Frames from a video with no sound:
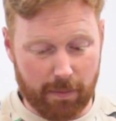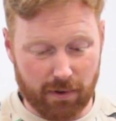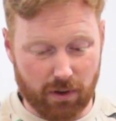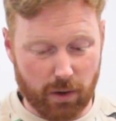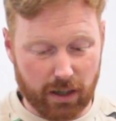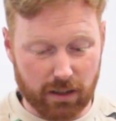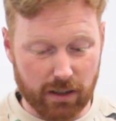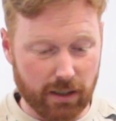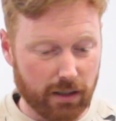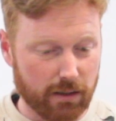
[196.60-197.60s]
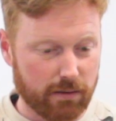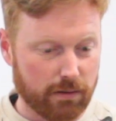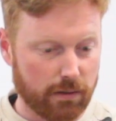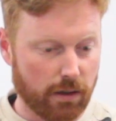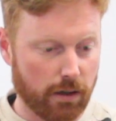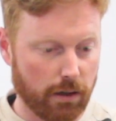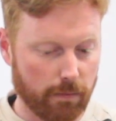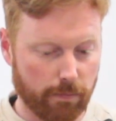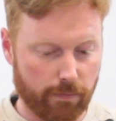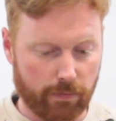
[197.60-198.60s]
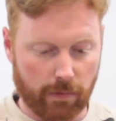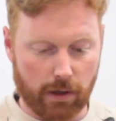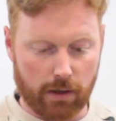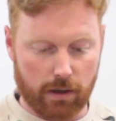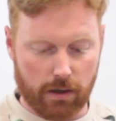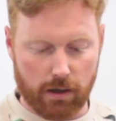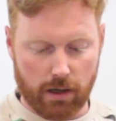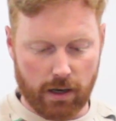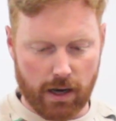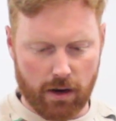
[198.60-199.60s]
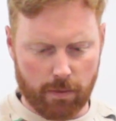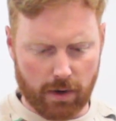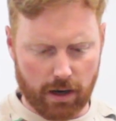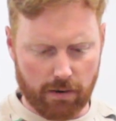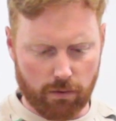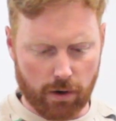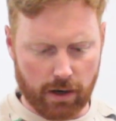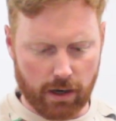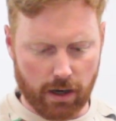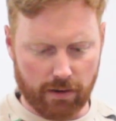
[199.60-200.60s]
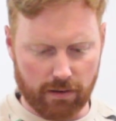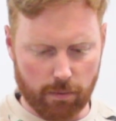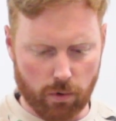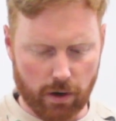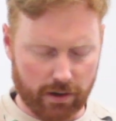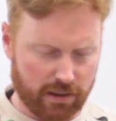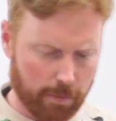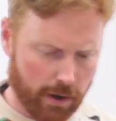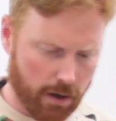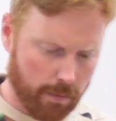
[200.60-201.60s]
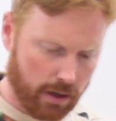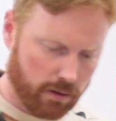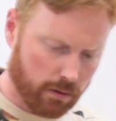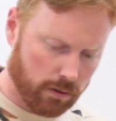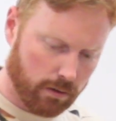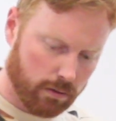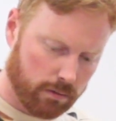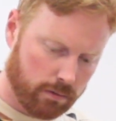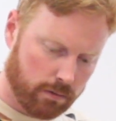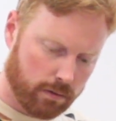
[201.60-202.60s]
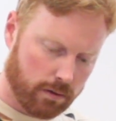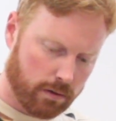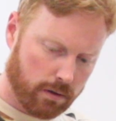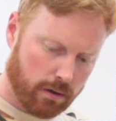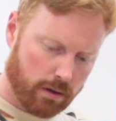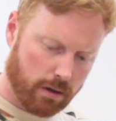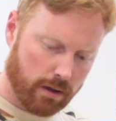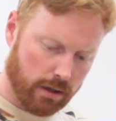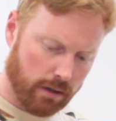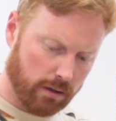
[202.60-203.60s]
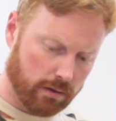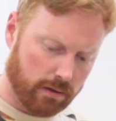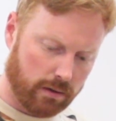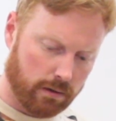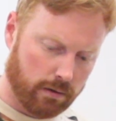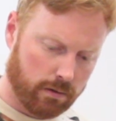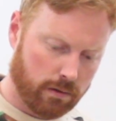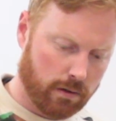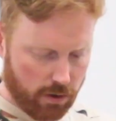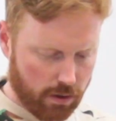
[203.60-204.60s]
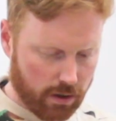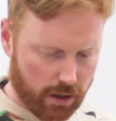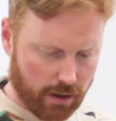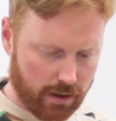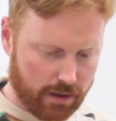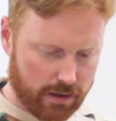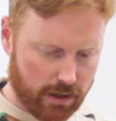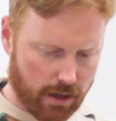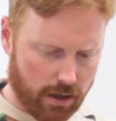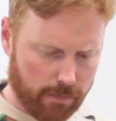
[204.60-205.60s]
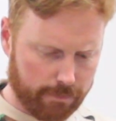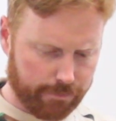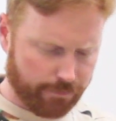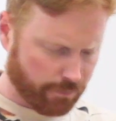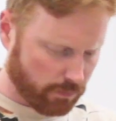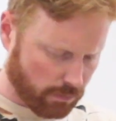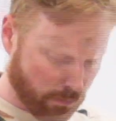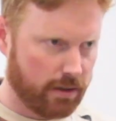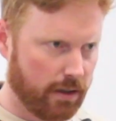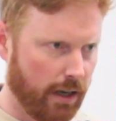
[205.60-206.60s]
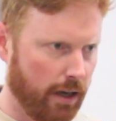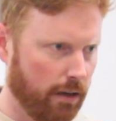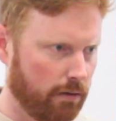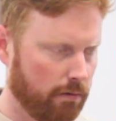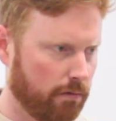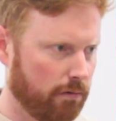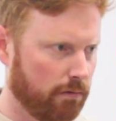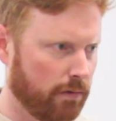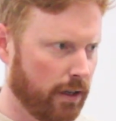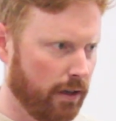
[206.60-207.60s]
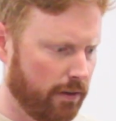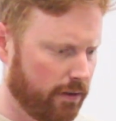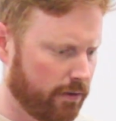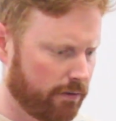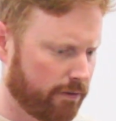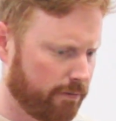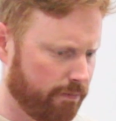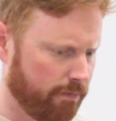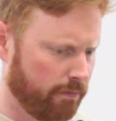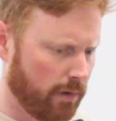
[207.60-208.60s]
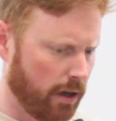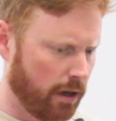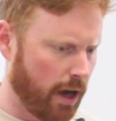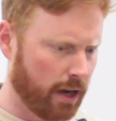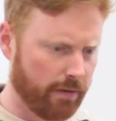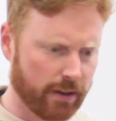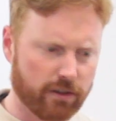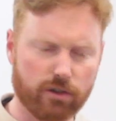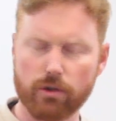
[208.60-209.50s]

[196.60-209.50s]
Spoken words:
happen quickly, and now I'm kind of working on some more experimental things. So I'm doing like this piece that is a lot of